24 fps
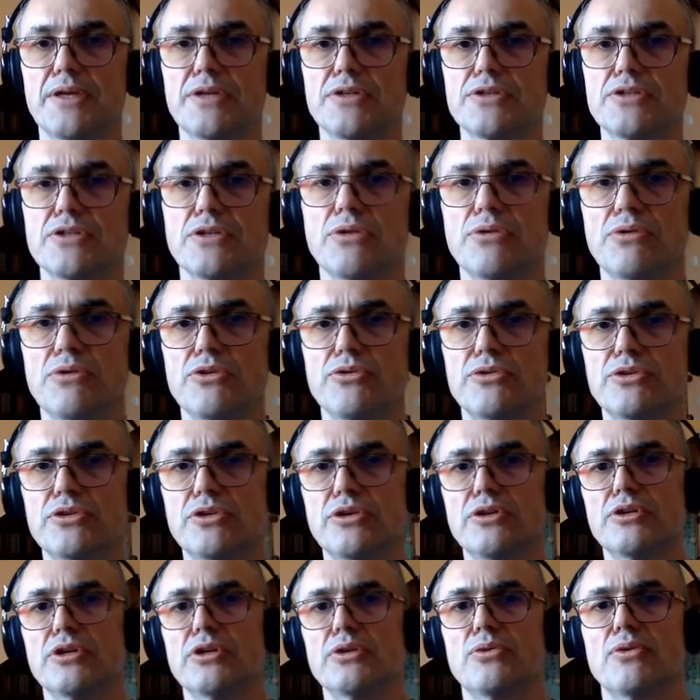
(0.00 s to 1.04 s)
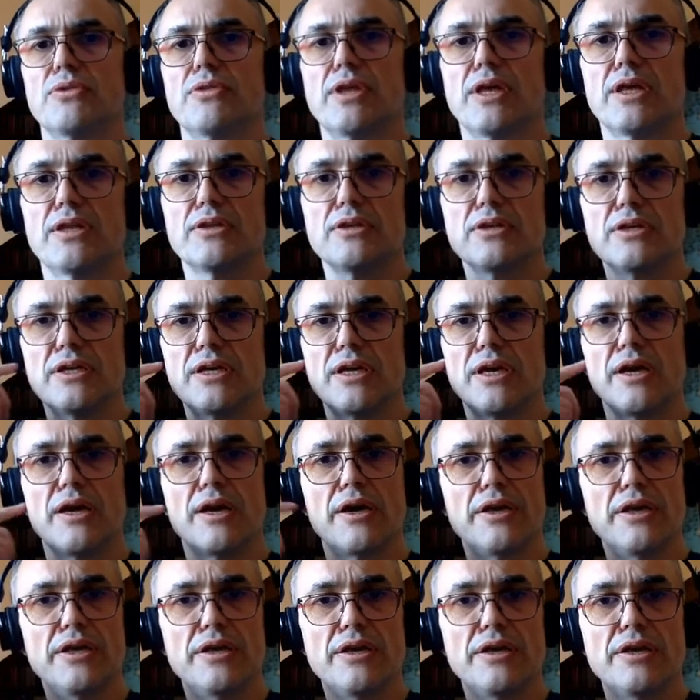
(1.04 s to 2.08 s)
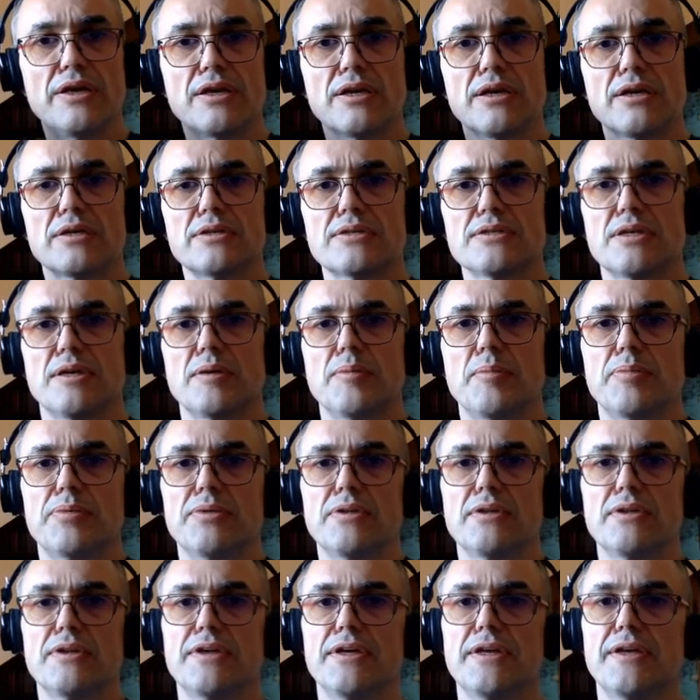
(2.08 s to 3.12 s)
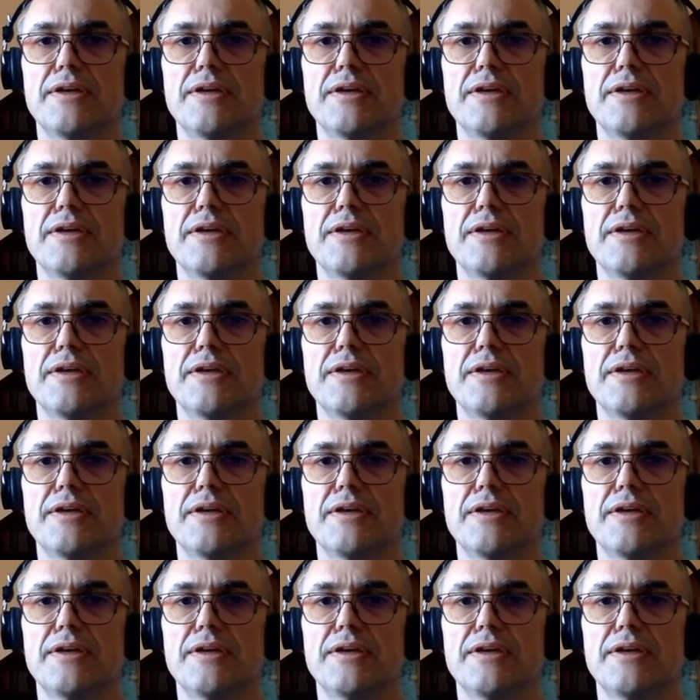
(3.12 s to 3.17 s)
So, returning to that example,